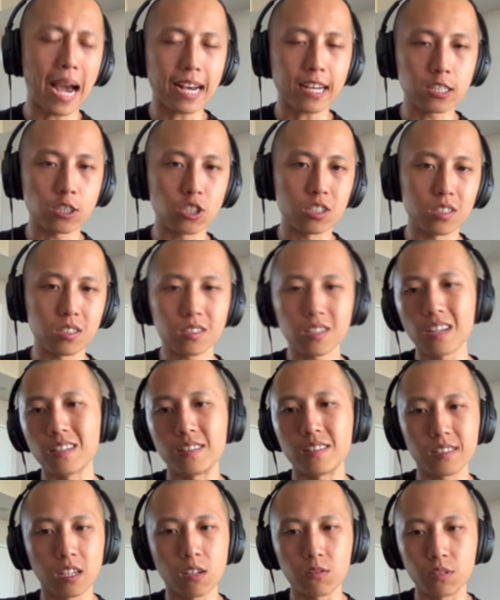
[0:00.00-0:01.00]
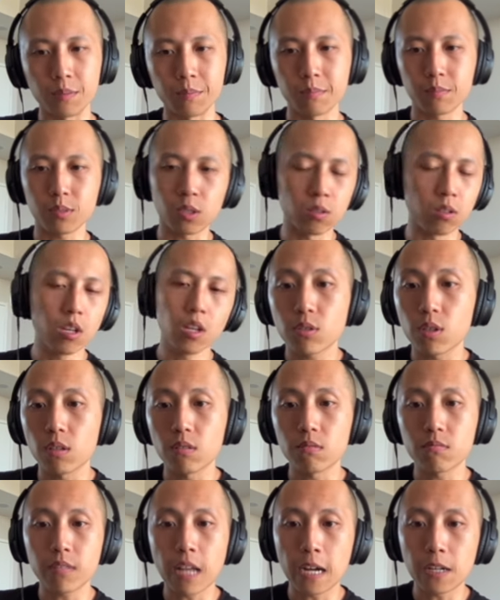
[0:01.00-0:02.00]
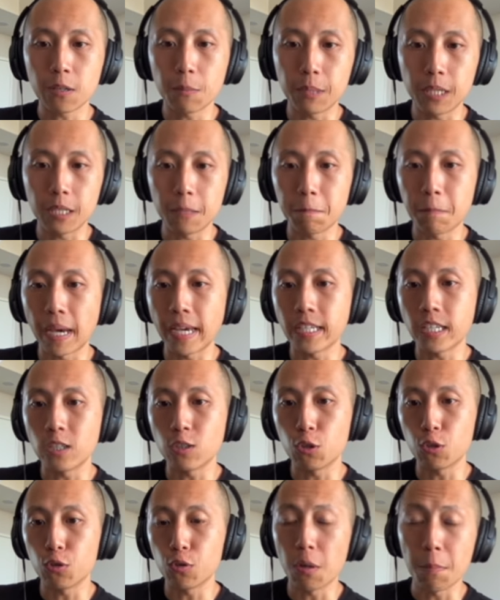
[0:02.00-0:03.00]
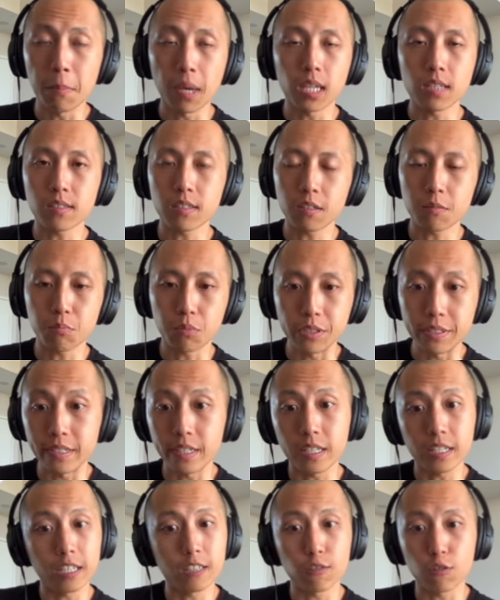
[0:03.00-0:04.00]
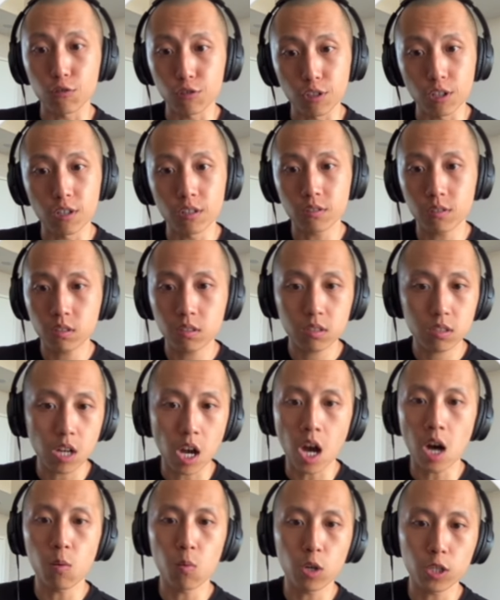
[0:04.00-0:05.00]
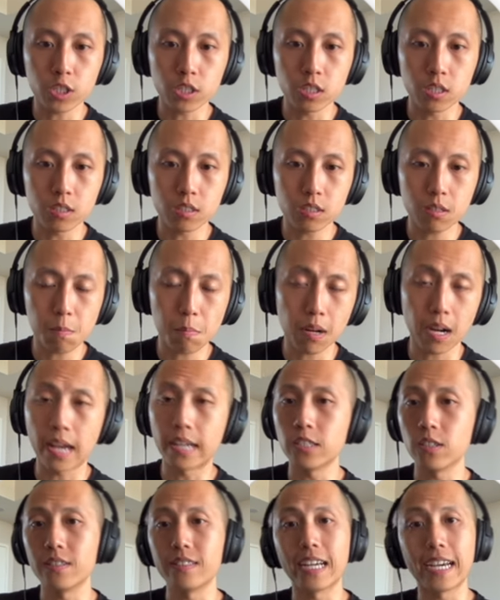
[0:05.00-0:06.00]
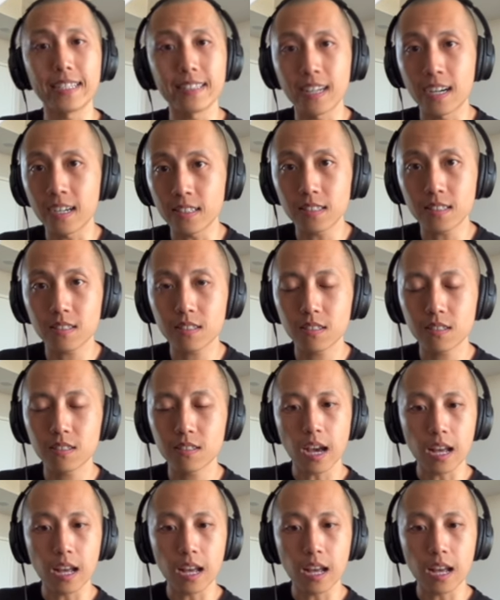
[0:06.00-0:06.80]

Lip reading: packages and sell them. So that could be baking you amazing Brazilian desserts, car washes, plan your date nights.